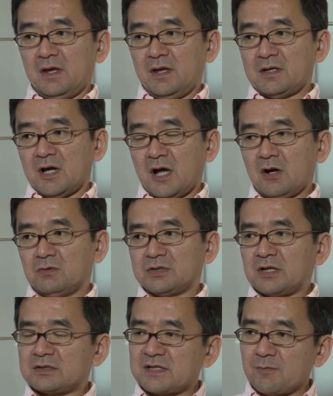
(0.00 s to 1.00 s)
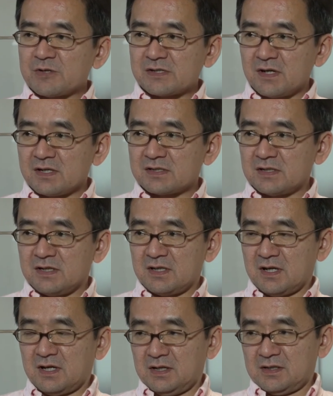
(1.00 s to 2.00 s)
anyhow, that someone says
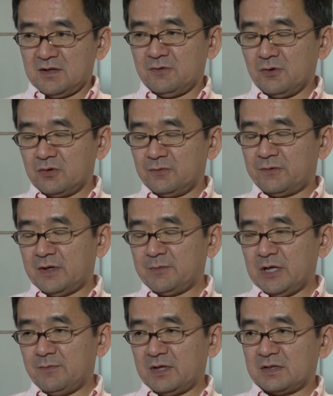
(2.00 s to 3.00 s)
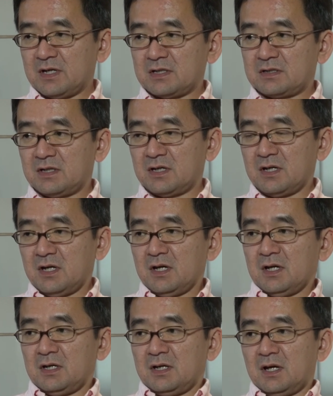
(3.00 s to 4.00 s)
in, a, in the Hall of Fame event that the
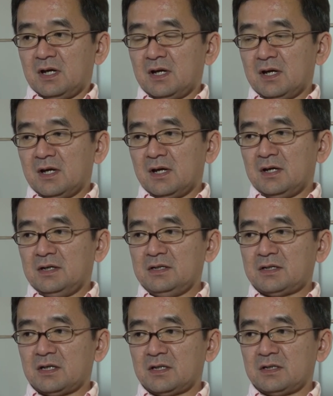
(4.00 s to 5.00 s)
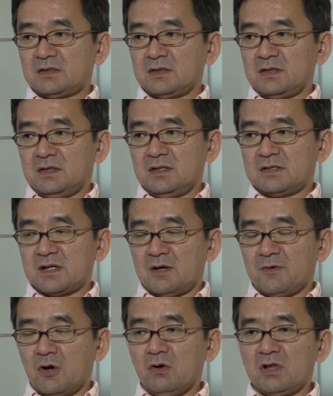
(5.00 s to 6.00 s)
uh, uh, internet is
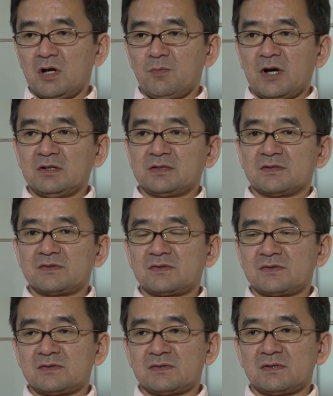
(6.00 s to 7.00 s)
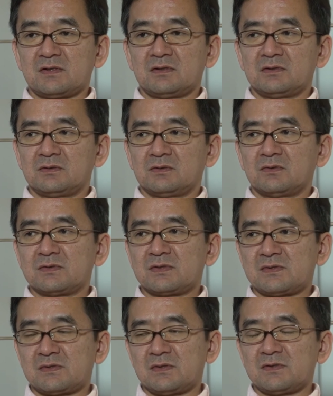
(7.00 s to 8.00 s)
all about, the, you know,
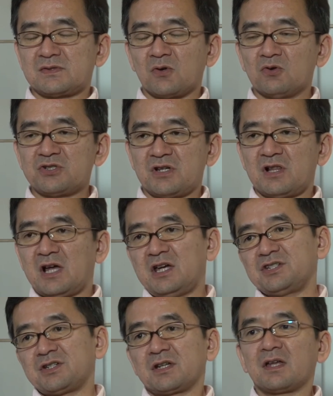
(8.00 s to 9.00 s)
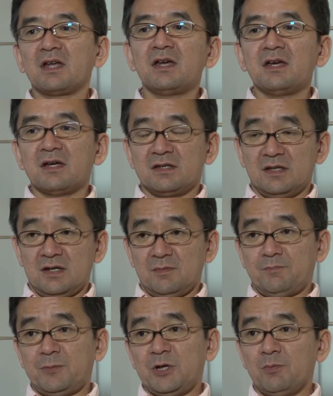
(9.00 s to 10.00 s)
socializing the
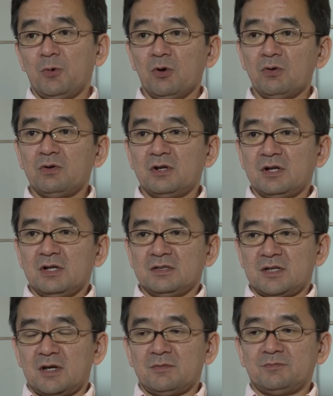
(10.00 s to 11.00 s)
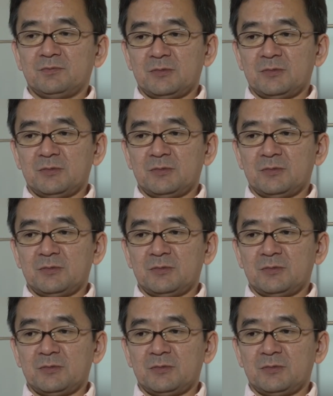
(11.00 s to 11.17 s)
people, the